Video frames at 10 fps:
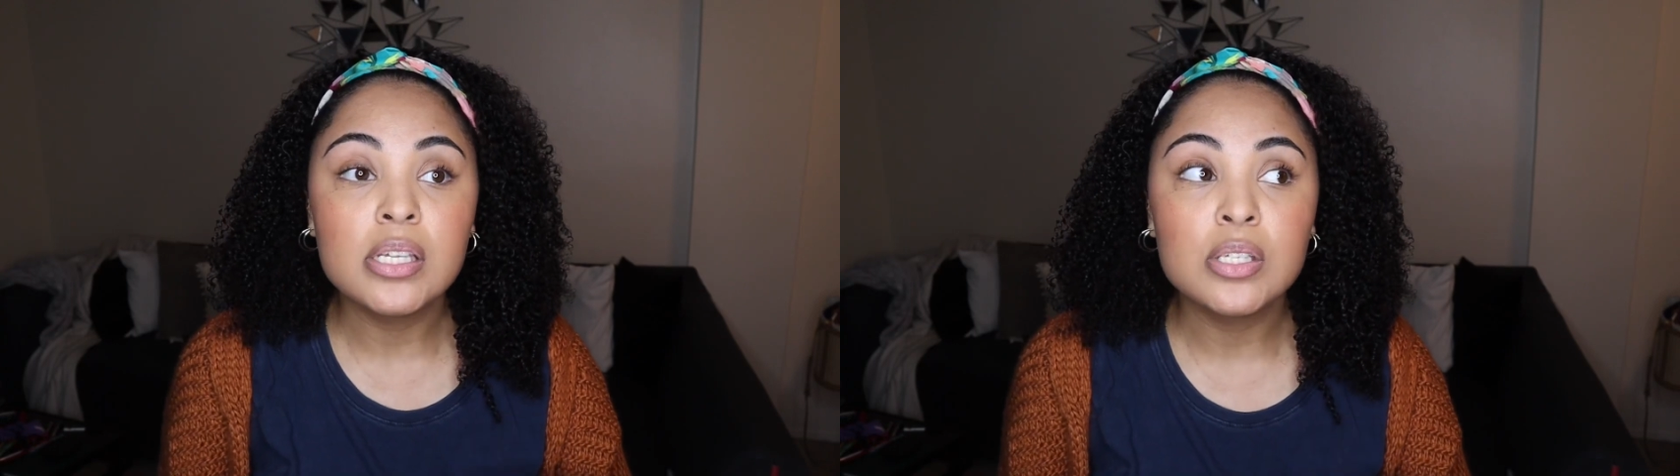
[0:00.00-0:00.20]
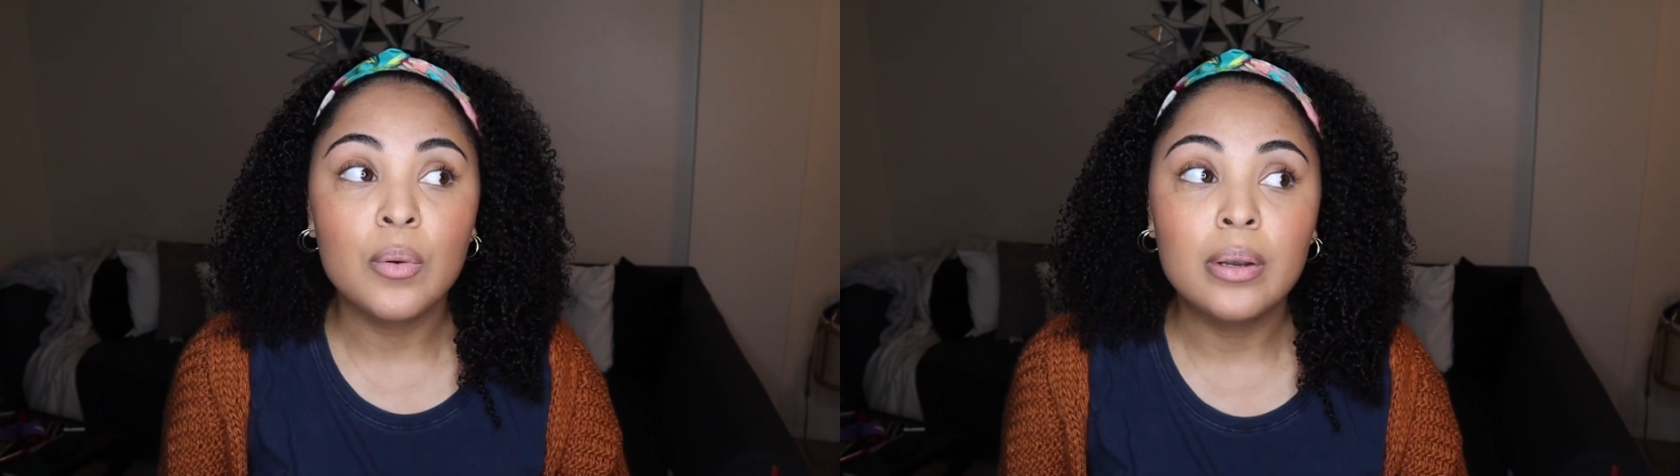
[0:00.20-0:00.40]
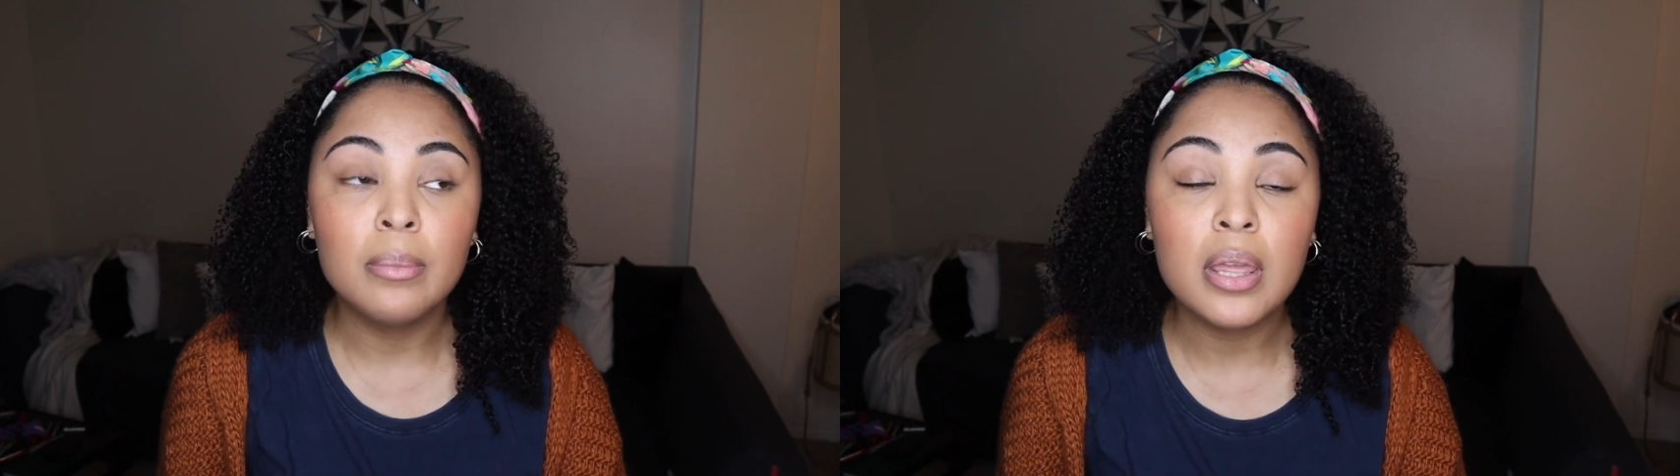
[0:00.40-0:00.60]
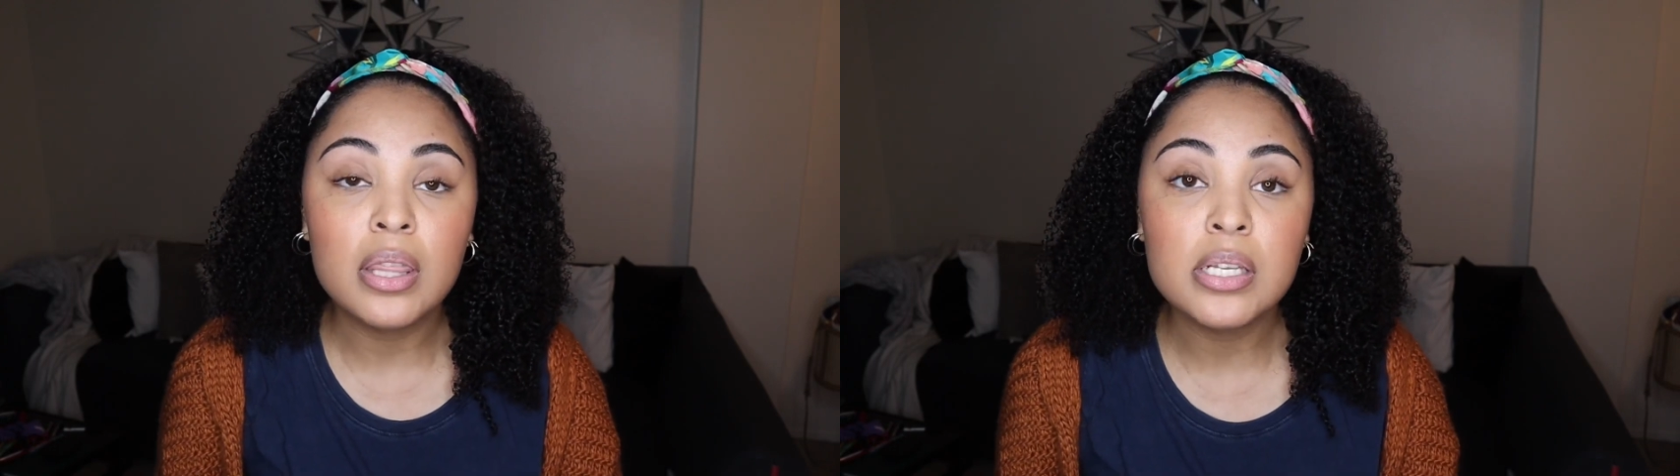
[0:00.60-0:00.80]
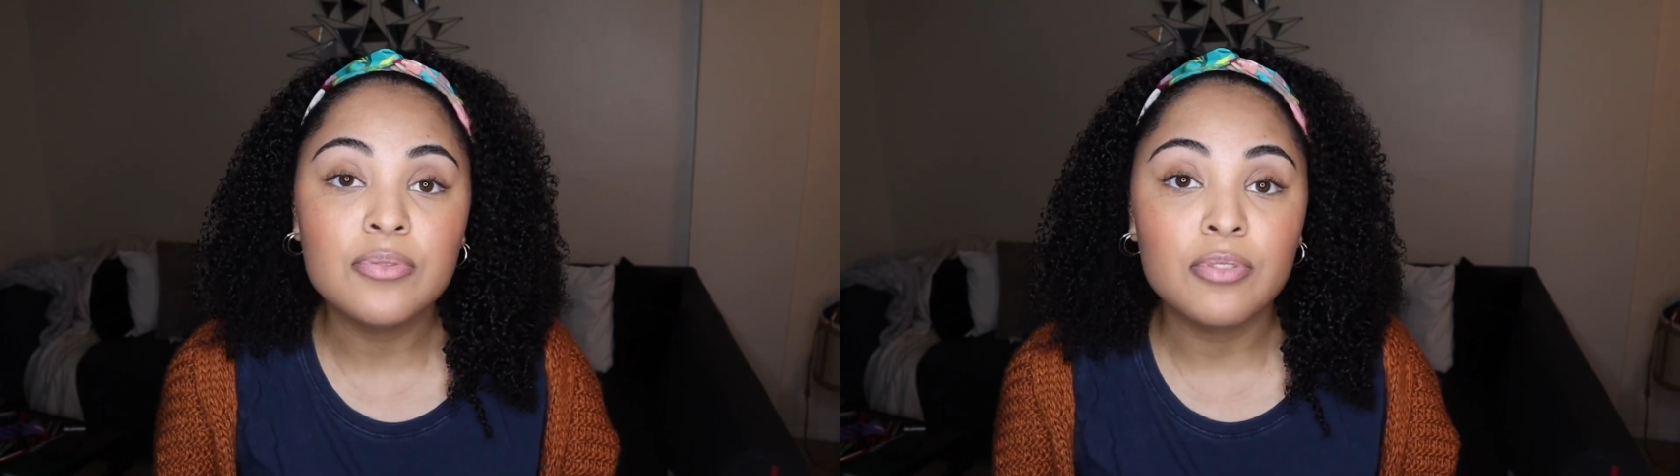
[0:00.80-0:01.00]
is going to be
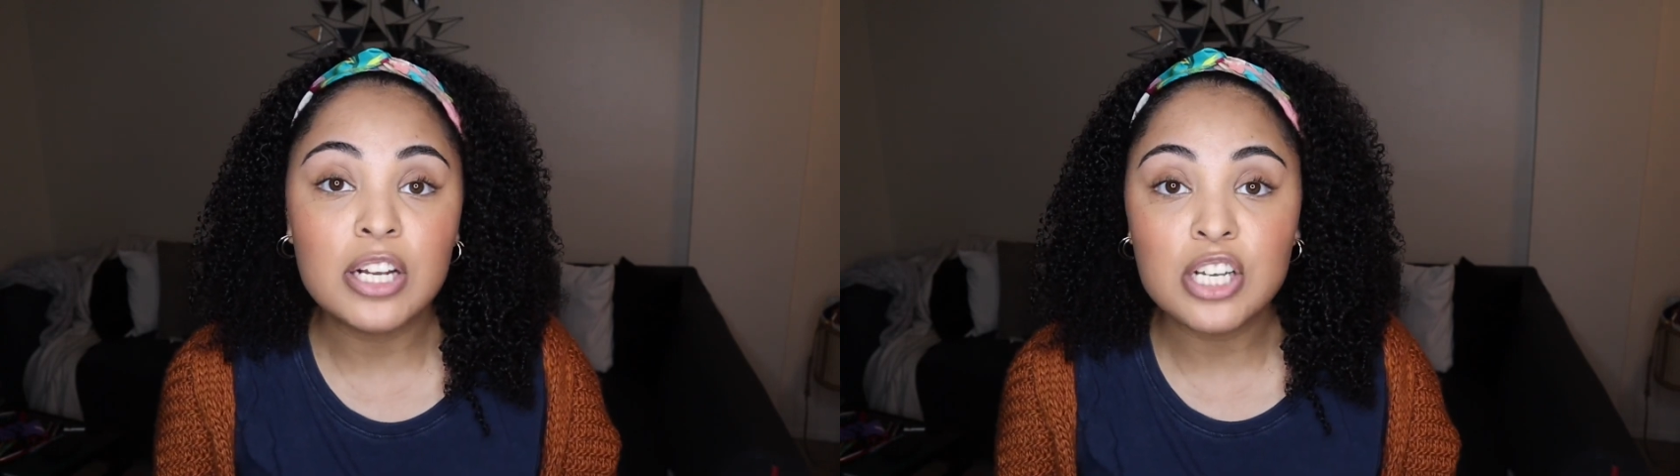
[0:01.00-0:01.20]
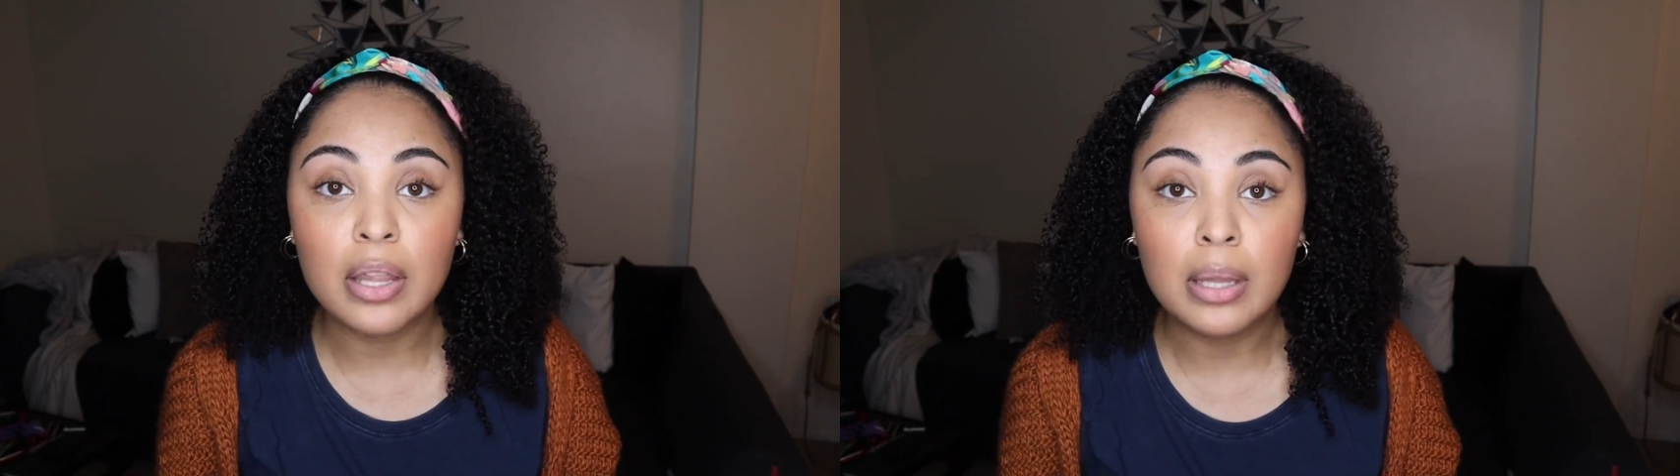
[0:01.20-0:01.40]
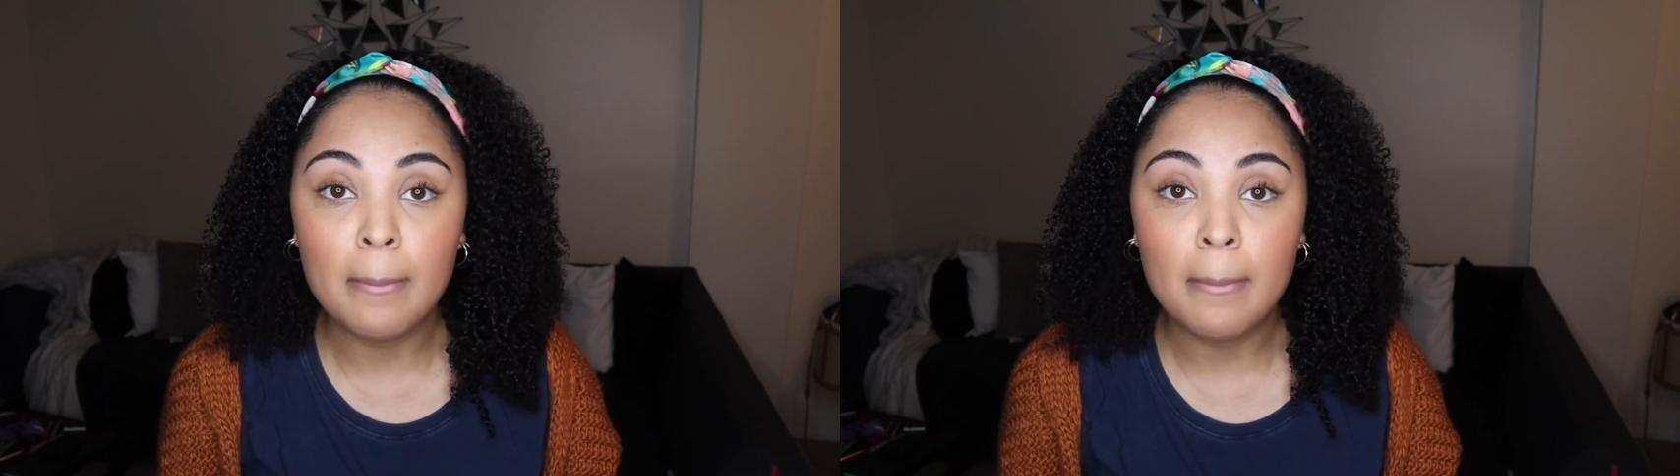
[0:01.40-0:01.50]
this fresh out